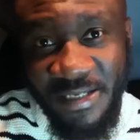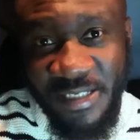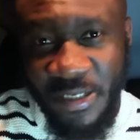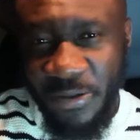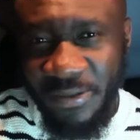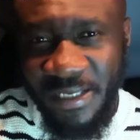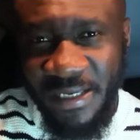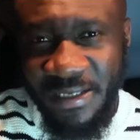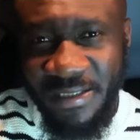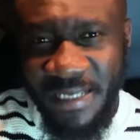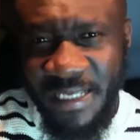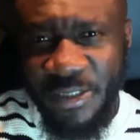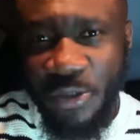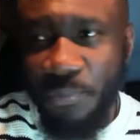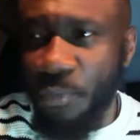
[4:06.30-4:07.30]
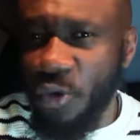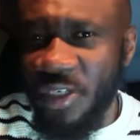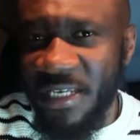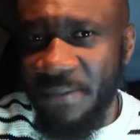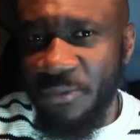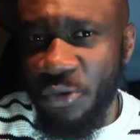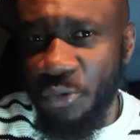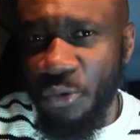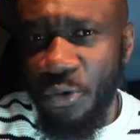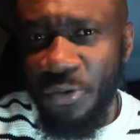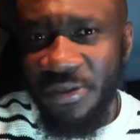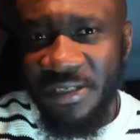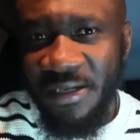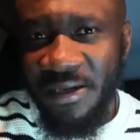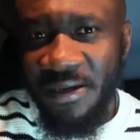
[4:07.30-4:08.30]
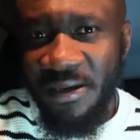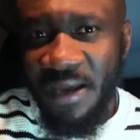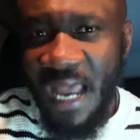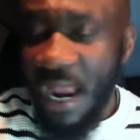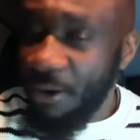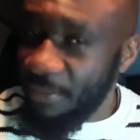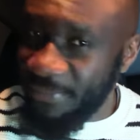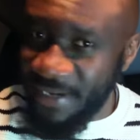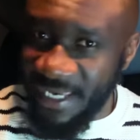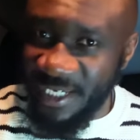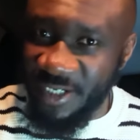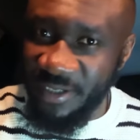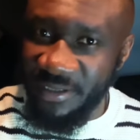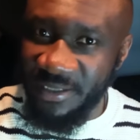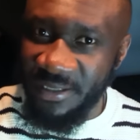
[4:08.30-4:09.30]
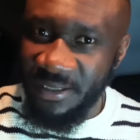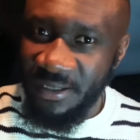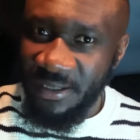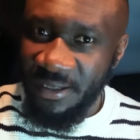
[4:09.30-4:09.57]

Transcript: So they tend to push them toward Arab nations.